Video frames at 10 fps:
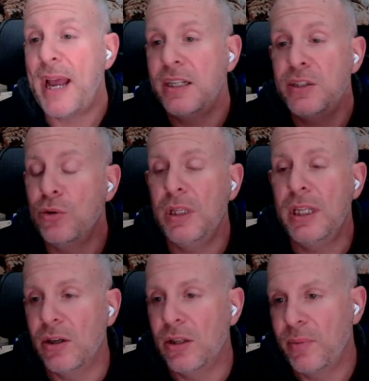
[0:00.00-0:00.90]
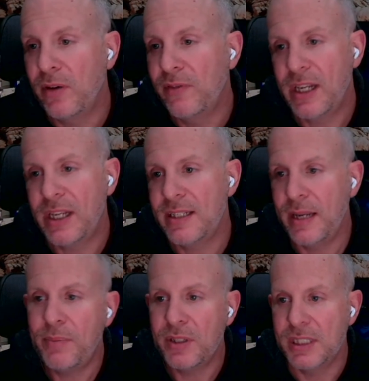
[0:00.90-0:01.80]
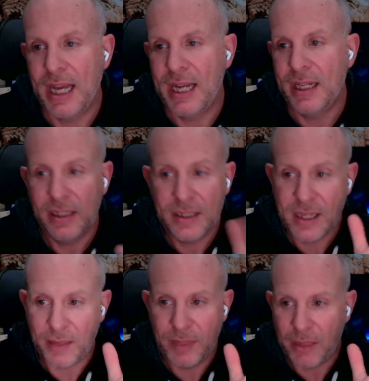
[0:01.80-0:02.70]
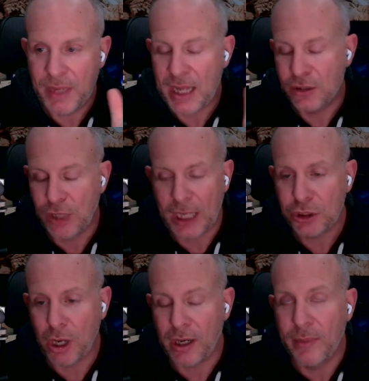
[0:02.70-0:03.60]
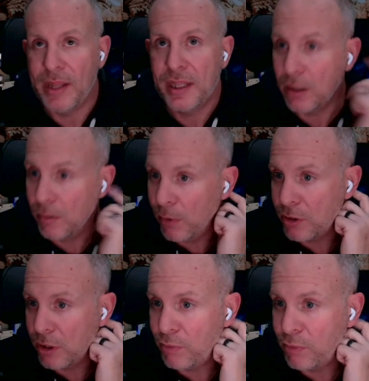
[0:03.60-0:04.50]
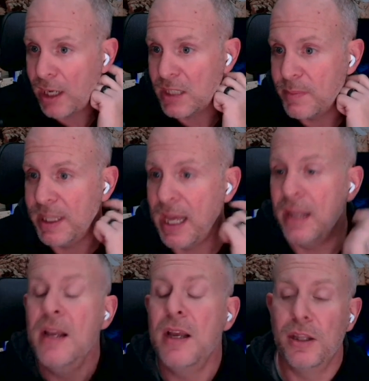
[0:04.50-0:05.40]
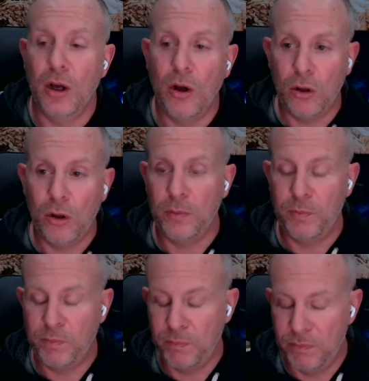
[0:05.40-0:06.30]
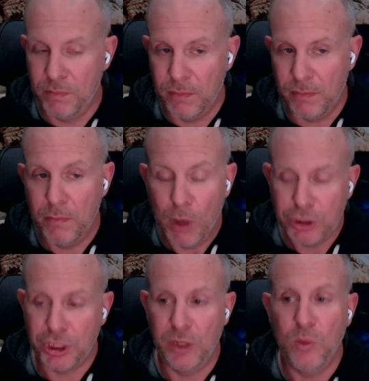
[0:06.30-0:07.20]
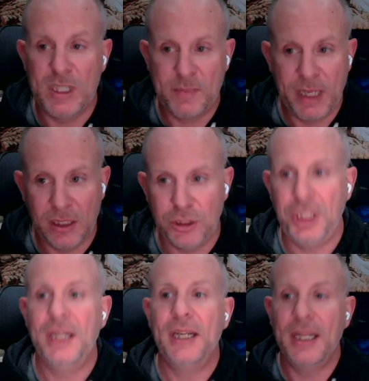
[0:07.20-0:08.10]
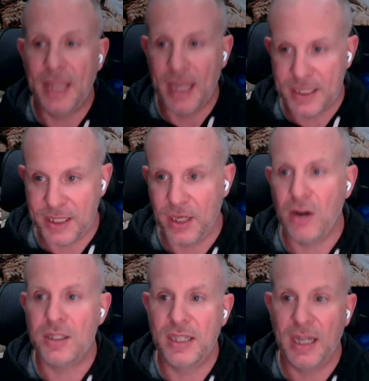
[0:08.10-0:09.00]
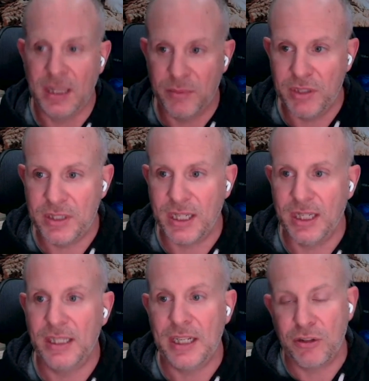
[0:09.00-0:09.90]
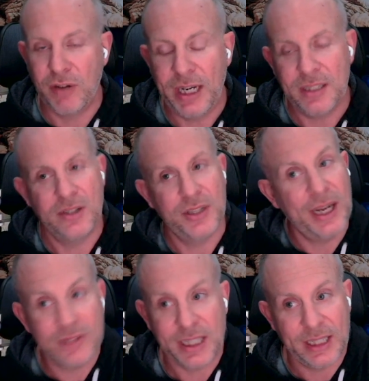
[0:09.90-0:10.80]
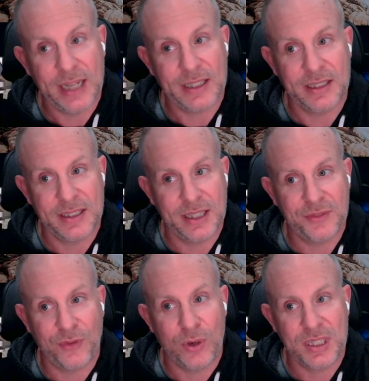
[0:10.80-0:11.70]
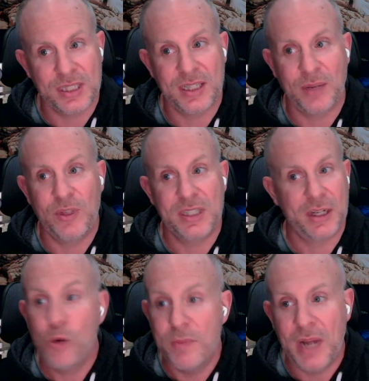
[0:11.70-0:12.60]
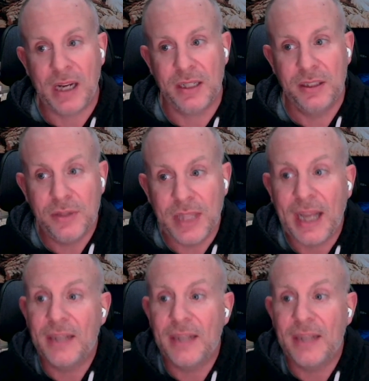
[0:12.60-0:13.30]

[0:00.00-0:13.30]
and Dooley are the perfect examples of that. And listen, I'm not trash talking. I think they're both good products, but the whole motion was PLG and get the SDRs and get them using it. And that's great until they have to connect it to Salesforce and someone's like, nope, not going to do that.